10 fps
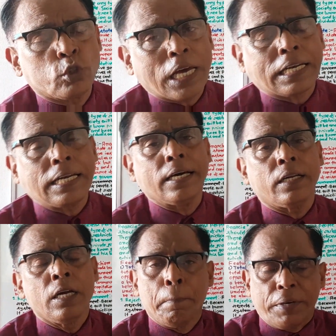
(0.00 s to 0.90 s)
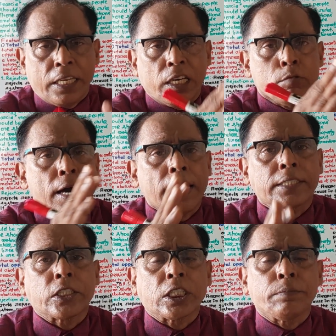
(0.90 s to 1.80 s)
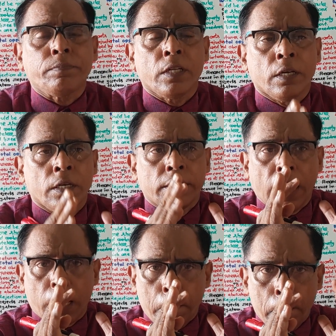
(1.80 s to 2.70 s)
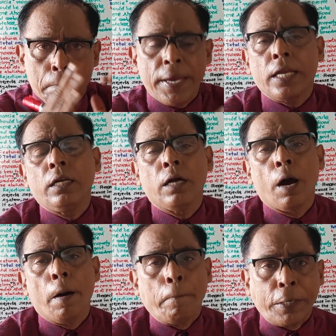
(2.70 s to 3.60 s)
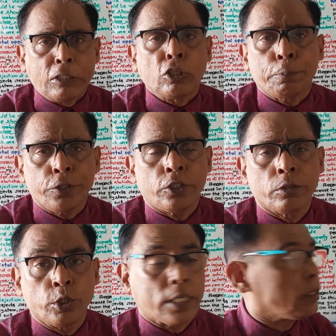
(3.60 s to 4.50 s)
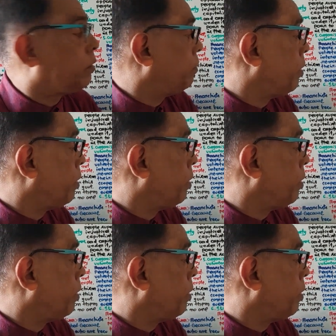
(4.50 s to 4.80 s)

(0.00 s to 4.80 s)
we are clear meaning of anarchism, their main principles, which are